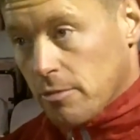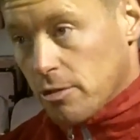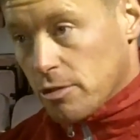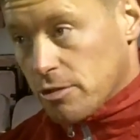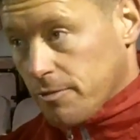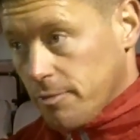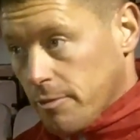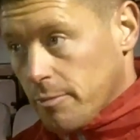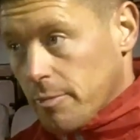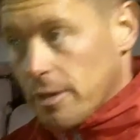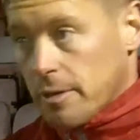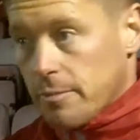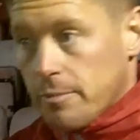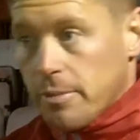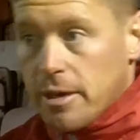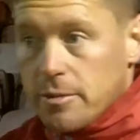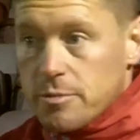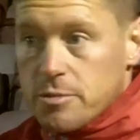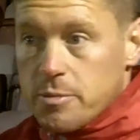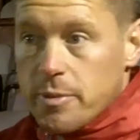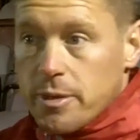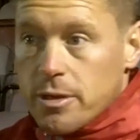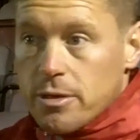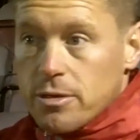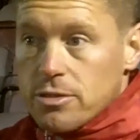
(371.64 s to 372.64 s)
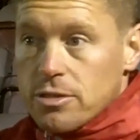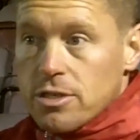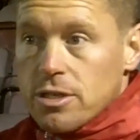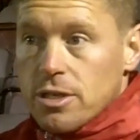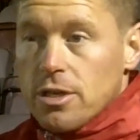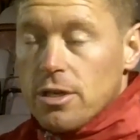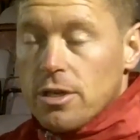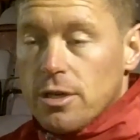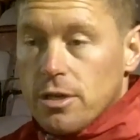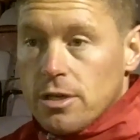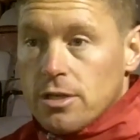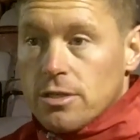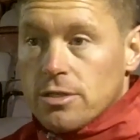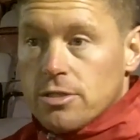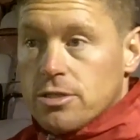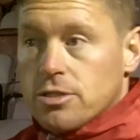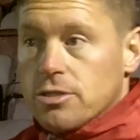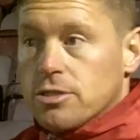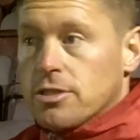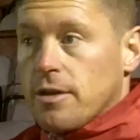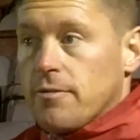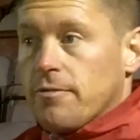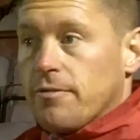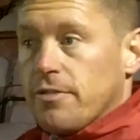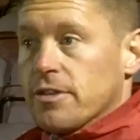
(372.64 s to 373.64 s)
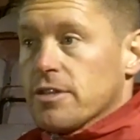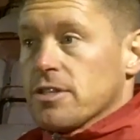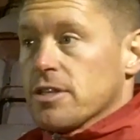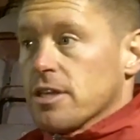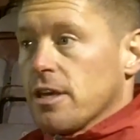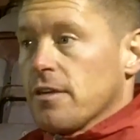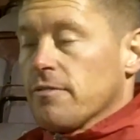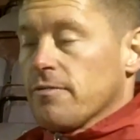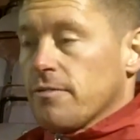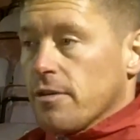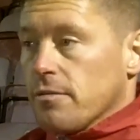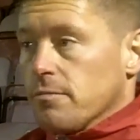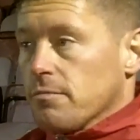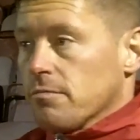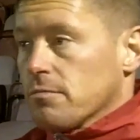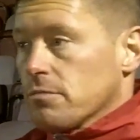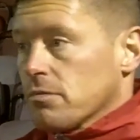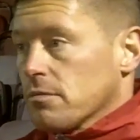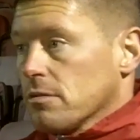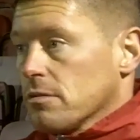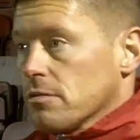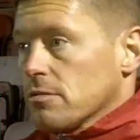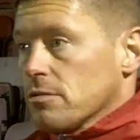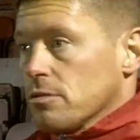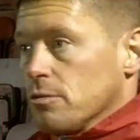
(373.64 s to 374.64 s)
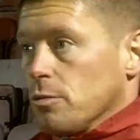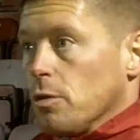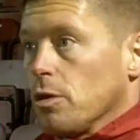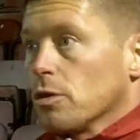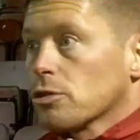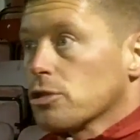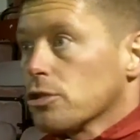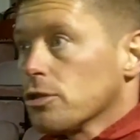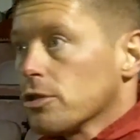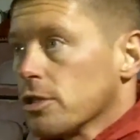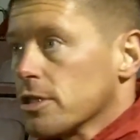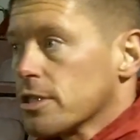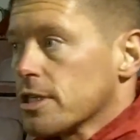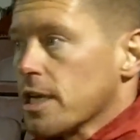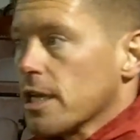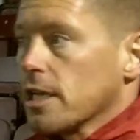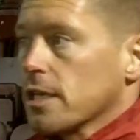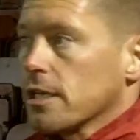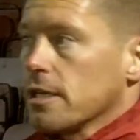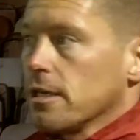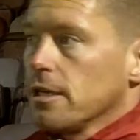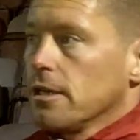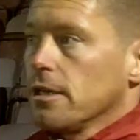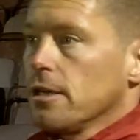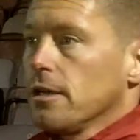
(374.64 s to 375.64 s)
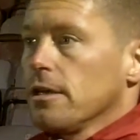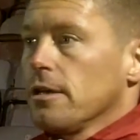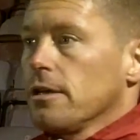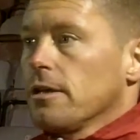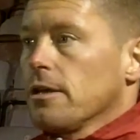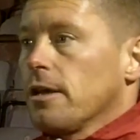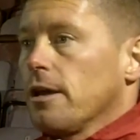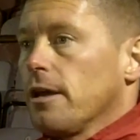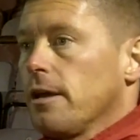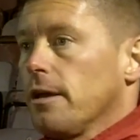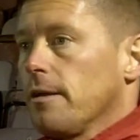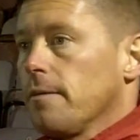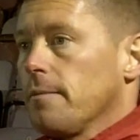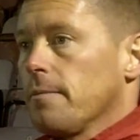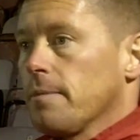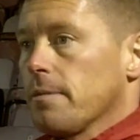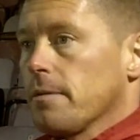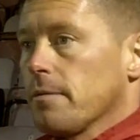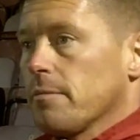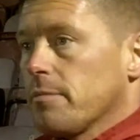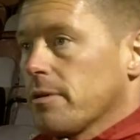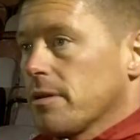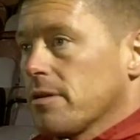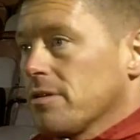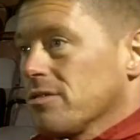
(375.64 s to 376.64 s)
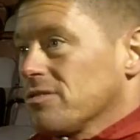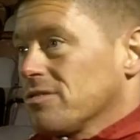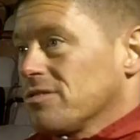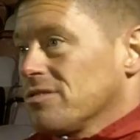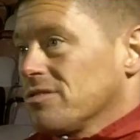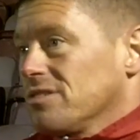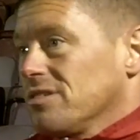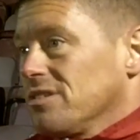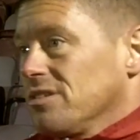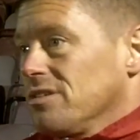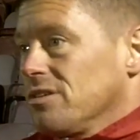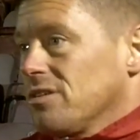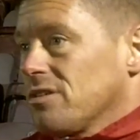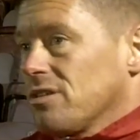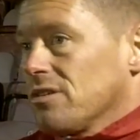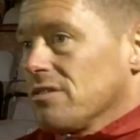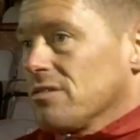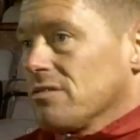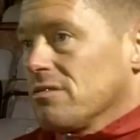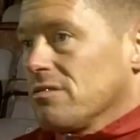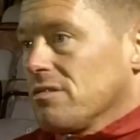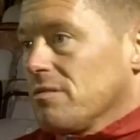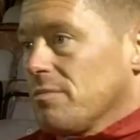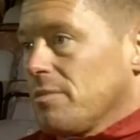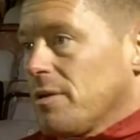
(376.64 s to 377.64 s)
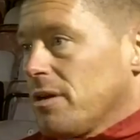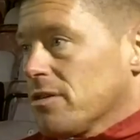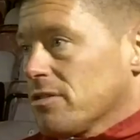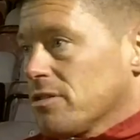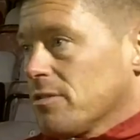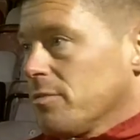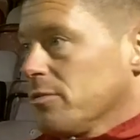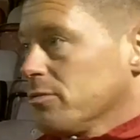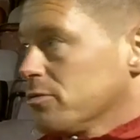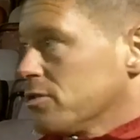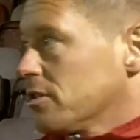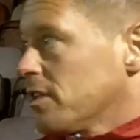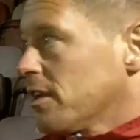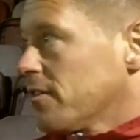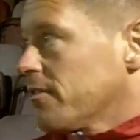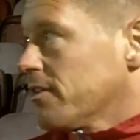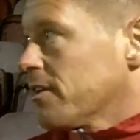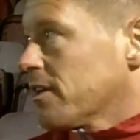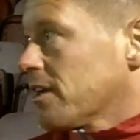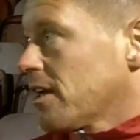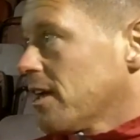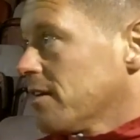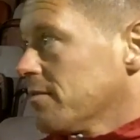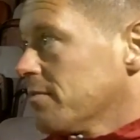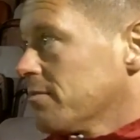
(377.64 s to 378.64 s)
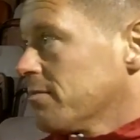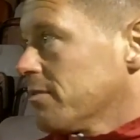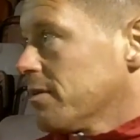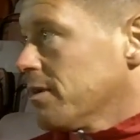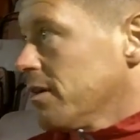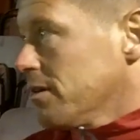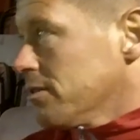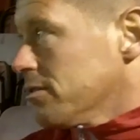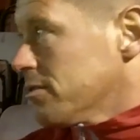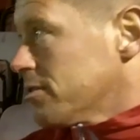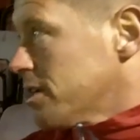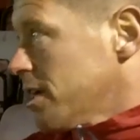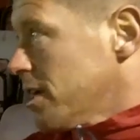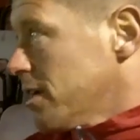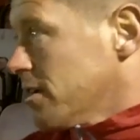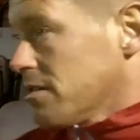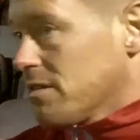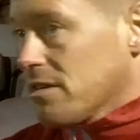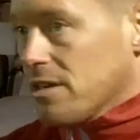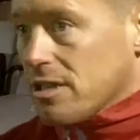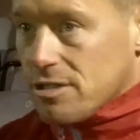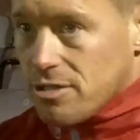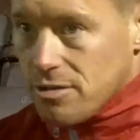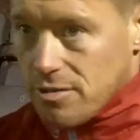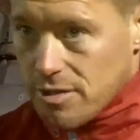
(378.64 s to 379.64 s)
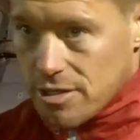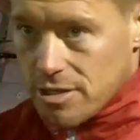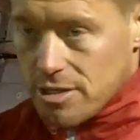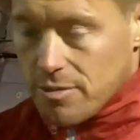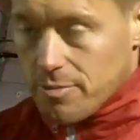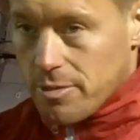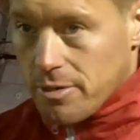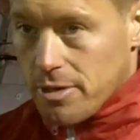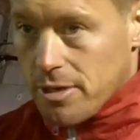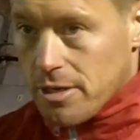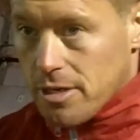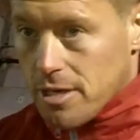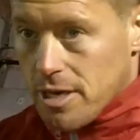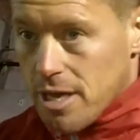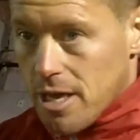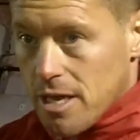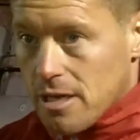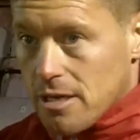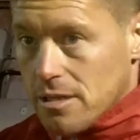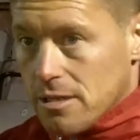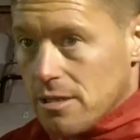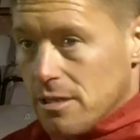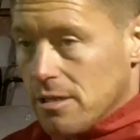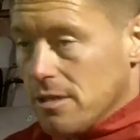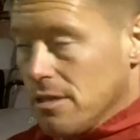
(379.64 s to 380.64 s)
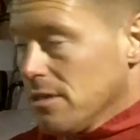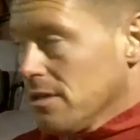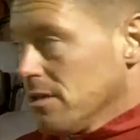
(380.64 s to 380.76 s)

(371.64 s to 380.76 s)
that watch football in pubs, because it's just something to give them to watch on the telly, because you can pass the ball to death in a game, but like you say, unless you actually put it in there,